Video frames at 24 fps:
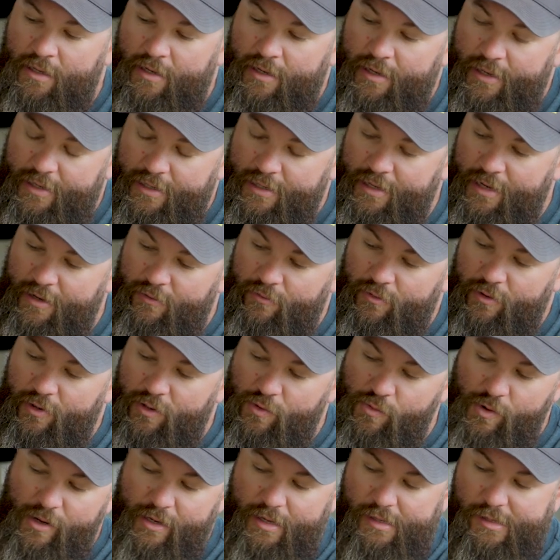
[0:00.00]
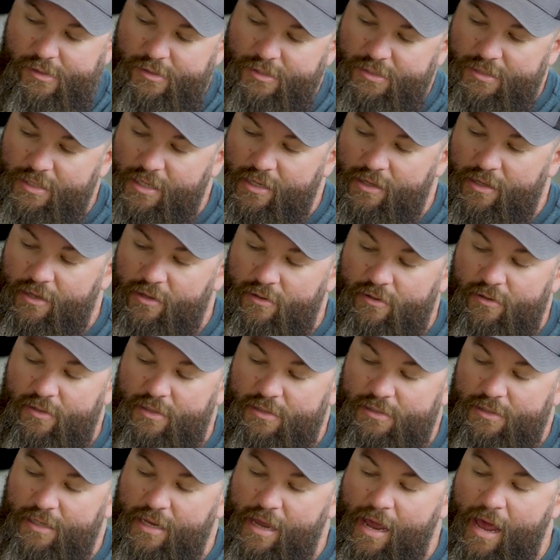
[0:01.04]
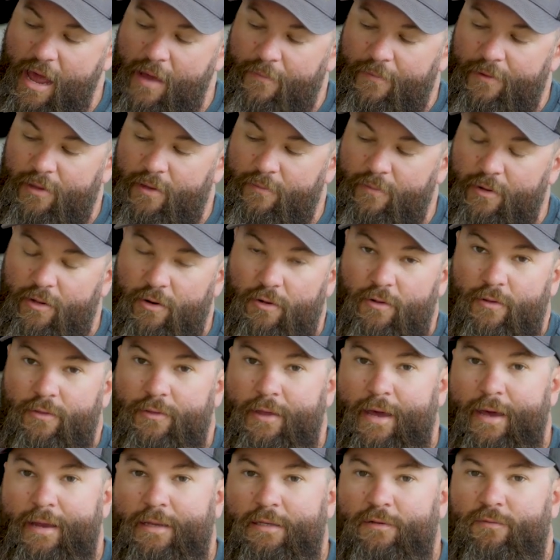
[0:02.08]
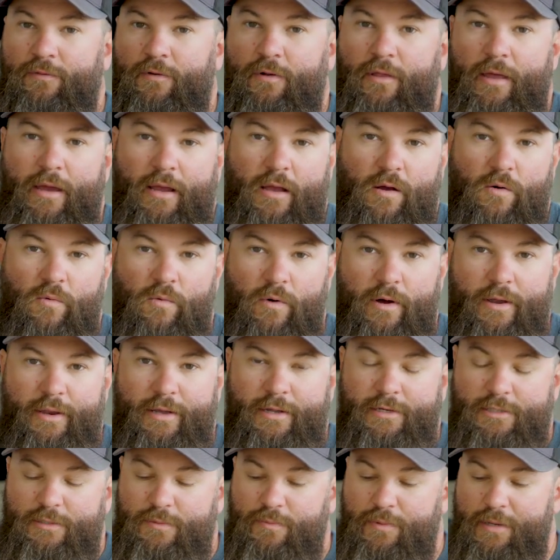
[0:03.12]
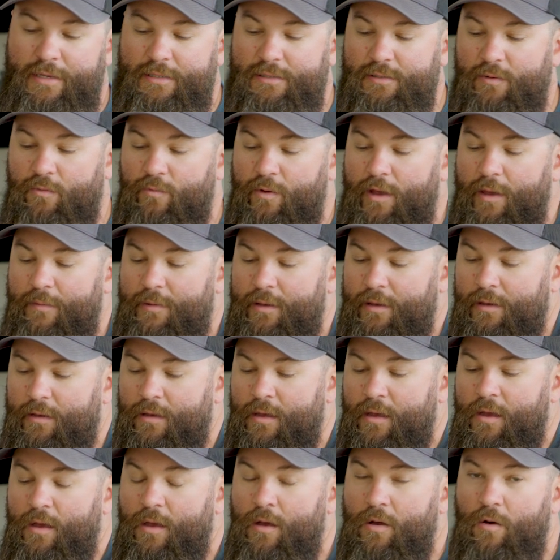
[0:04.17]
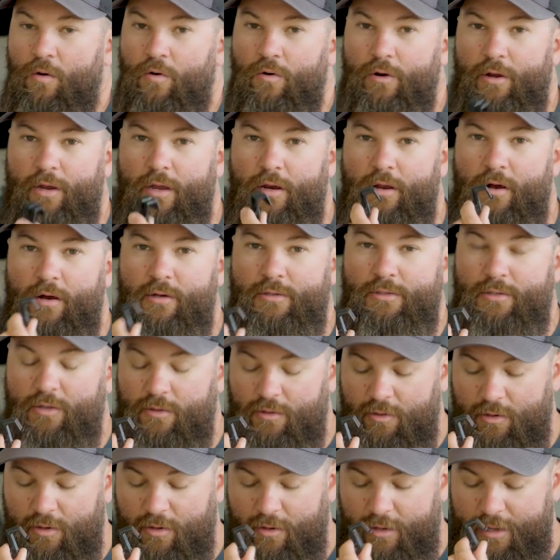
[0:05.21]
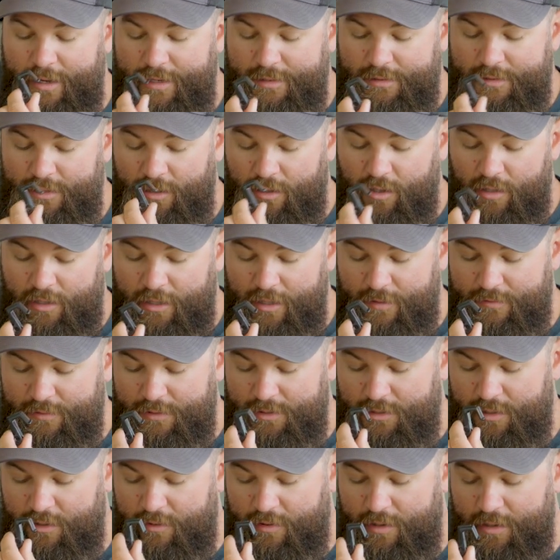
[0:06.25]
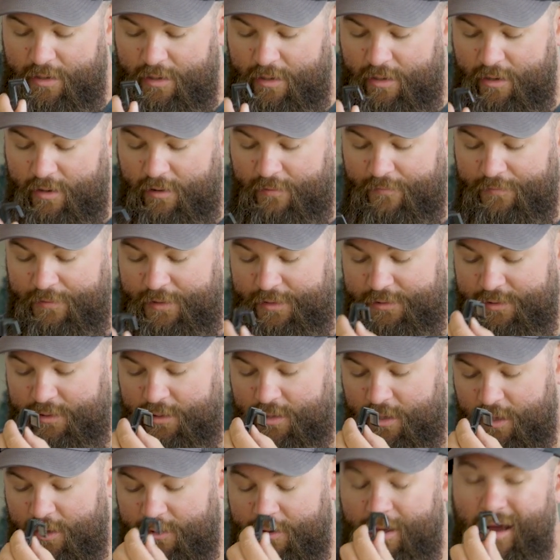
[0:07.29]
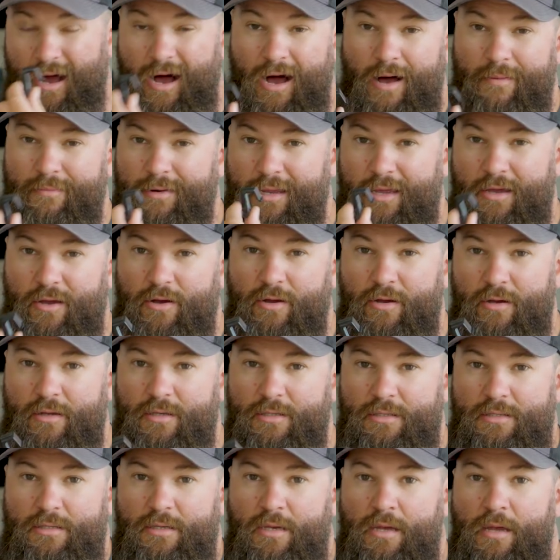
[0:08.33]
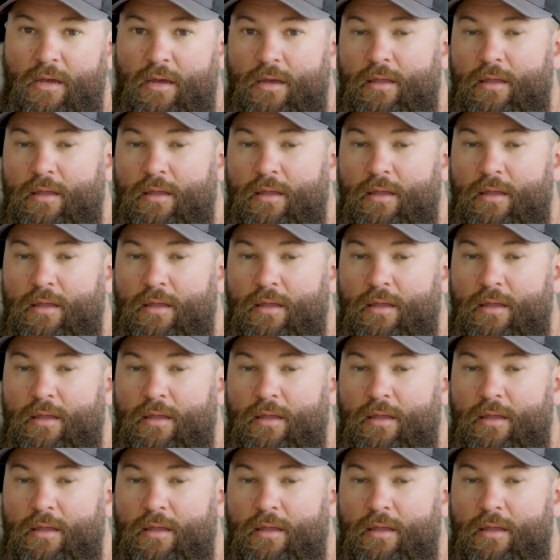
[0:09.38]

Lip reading: And again, real quick, you see this gap in the middle, that is for like a 1-inch piece of webbing, or you can also utilize the clips that are in here. These are called the Omni hooks.